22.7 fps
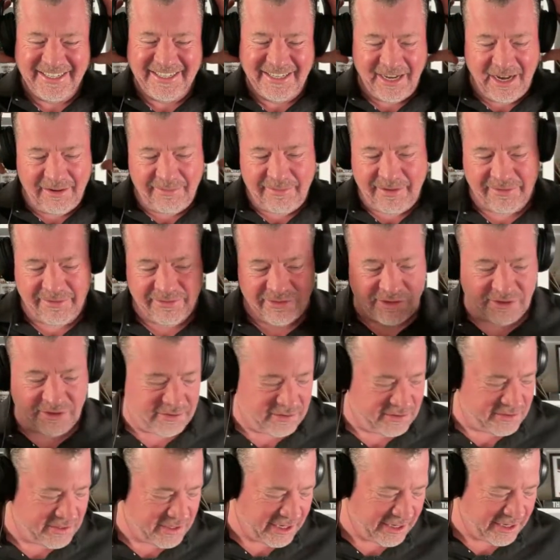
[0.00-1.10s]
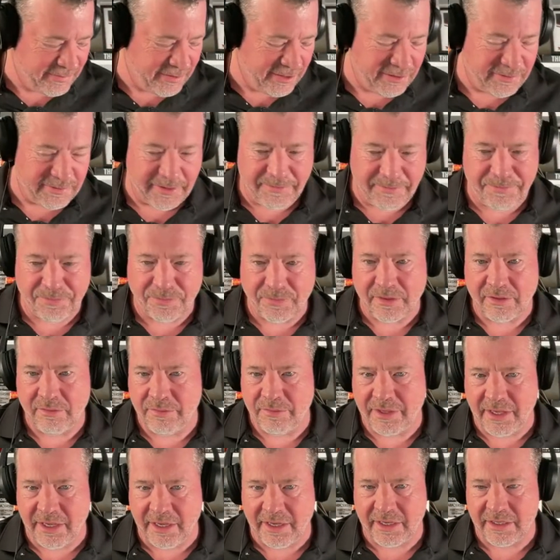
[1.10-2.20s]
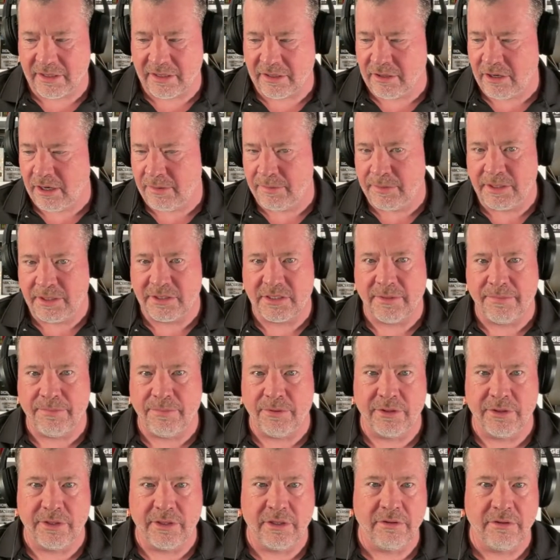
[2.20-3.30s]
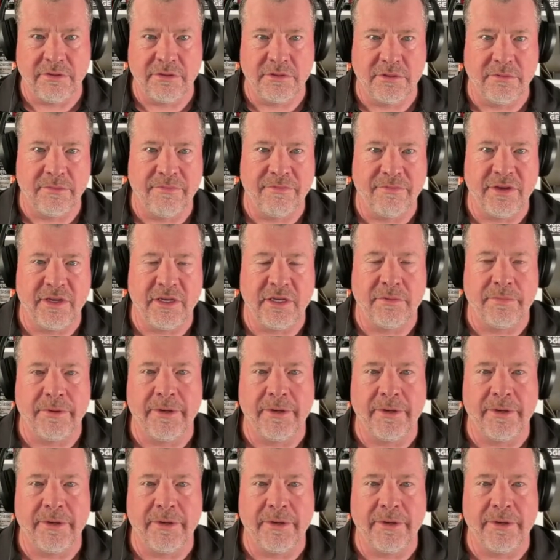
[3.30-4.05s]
I'm having a good time anyway. We can't get the comments up on the YouTube feed,